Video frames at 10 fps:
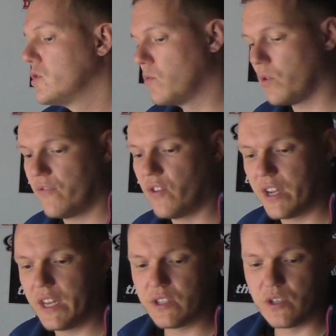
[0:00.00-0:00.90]
so what the
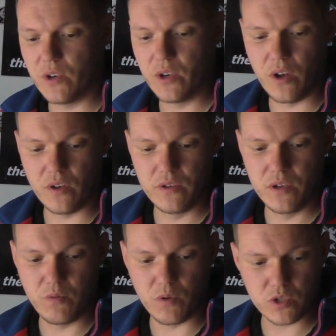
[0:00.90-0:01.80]
fucking hell's going on?
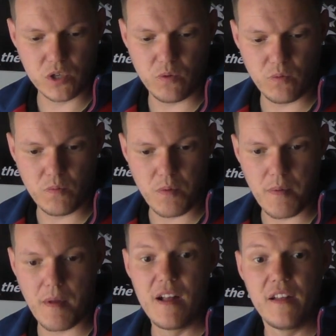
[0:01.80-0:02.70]
What's going
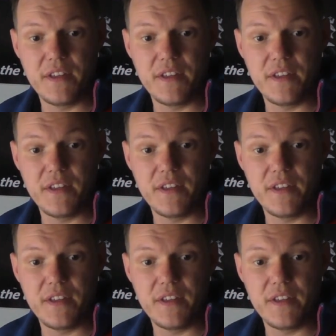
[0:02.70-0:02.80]
on?